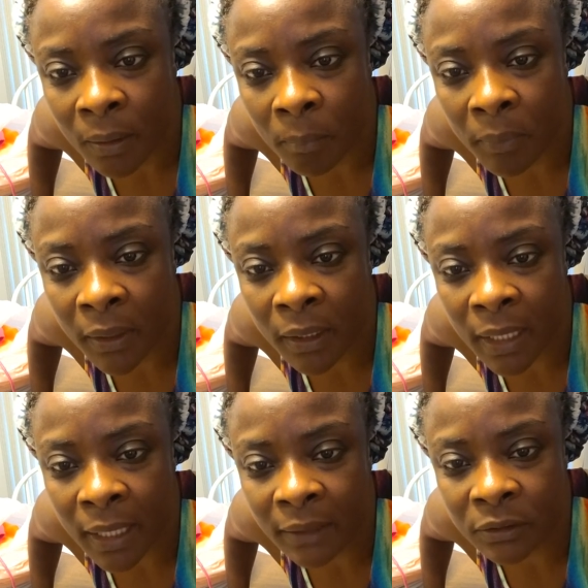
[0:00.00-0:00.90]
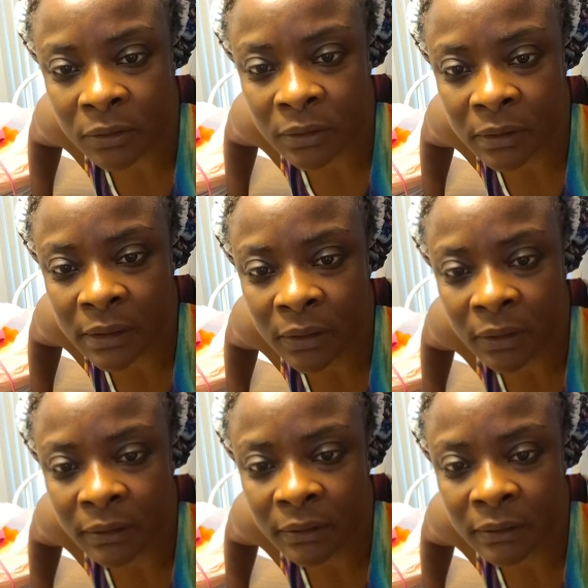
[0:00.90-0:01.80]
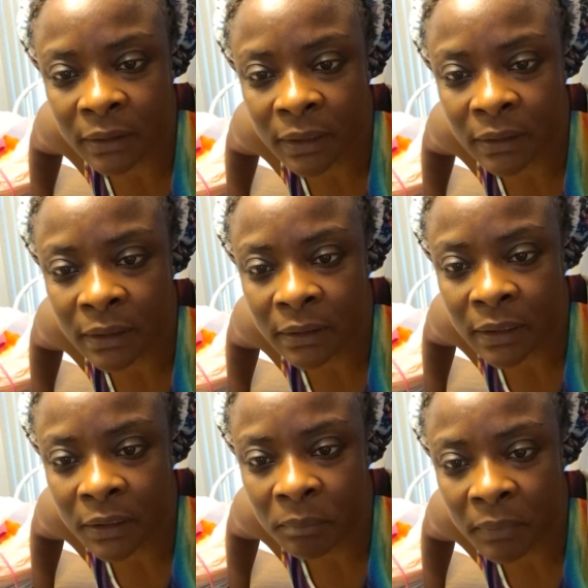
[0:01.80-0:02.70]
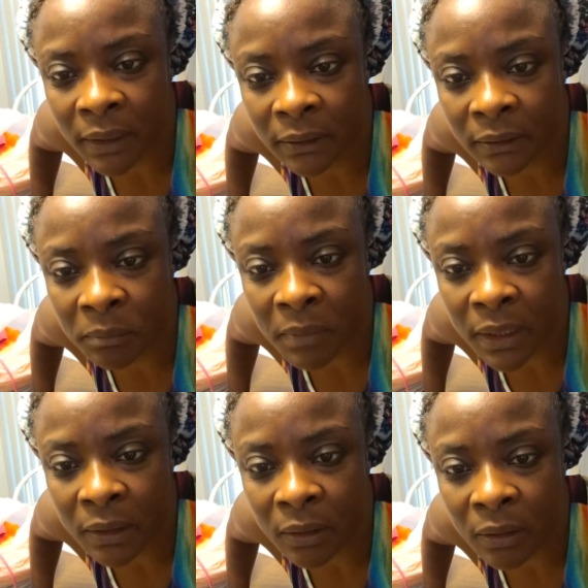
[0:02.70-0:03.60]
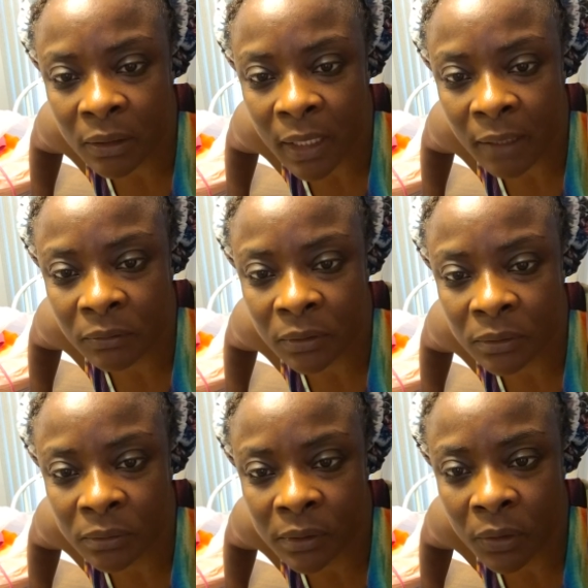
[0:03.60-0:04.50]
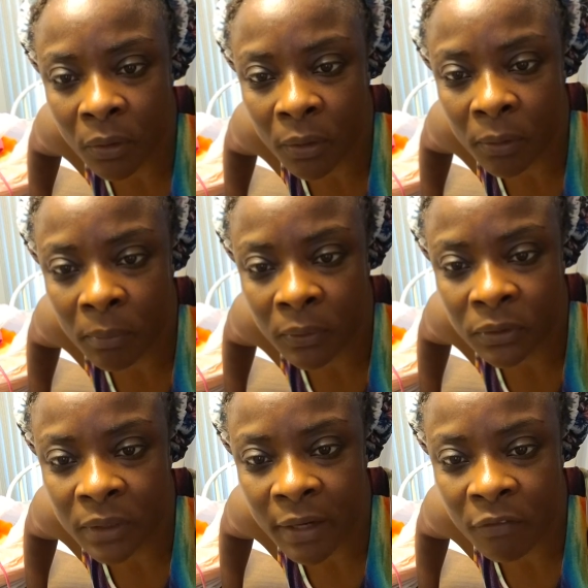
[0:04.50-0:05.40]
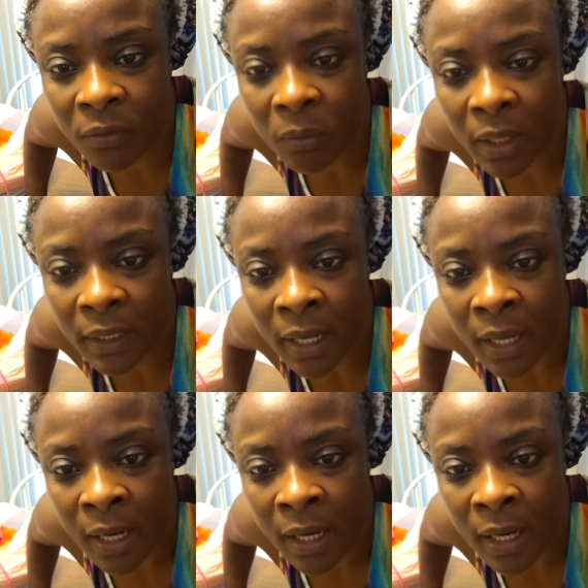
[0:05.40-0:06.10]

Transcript: But I totally understand it. He makes me look absolutely horrible to everyone.